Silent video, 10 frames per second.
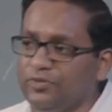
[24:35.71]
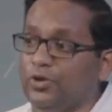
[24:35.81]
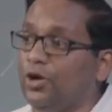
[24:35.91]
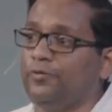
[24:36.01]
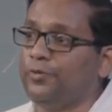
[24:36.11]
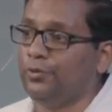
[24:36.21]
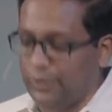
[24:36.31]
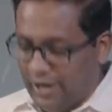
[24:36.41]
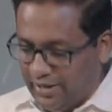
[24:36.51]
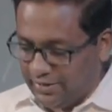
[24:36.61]
Our evil
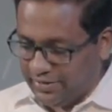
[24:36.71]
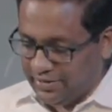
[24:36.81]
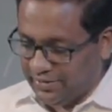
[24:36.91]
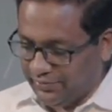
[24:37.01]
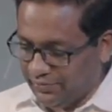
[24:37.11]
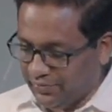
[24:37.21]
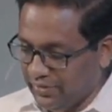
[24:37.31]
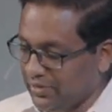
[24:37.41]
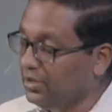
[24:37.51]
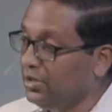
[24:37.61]
desires,
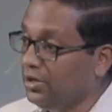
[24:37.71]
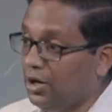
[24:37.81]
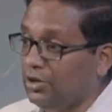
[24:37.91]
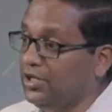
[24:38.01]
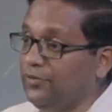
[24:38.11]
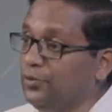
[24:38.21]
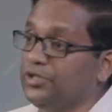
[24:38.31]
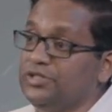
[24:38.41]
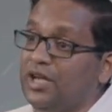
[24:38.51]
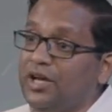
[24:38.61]
desires will grow
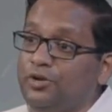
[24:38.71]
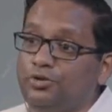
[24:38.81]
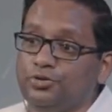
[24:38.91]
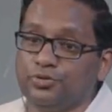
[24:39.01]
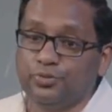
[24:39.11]
over time.